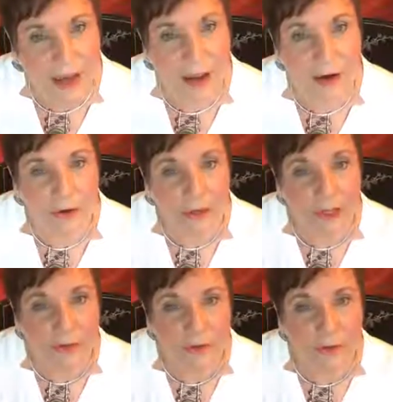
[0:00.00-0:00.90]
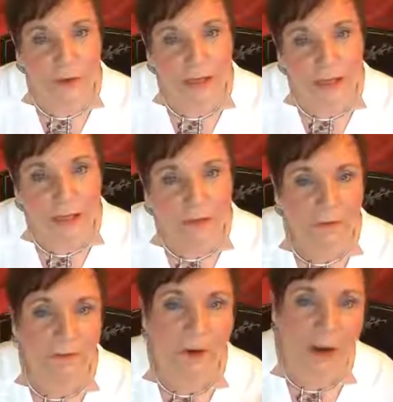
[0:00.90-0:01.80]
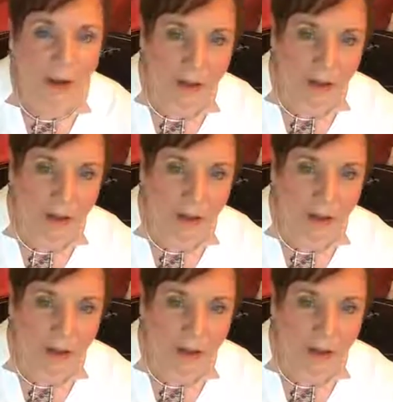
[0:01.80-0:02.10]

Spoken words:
are either infra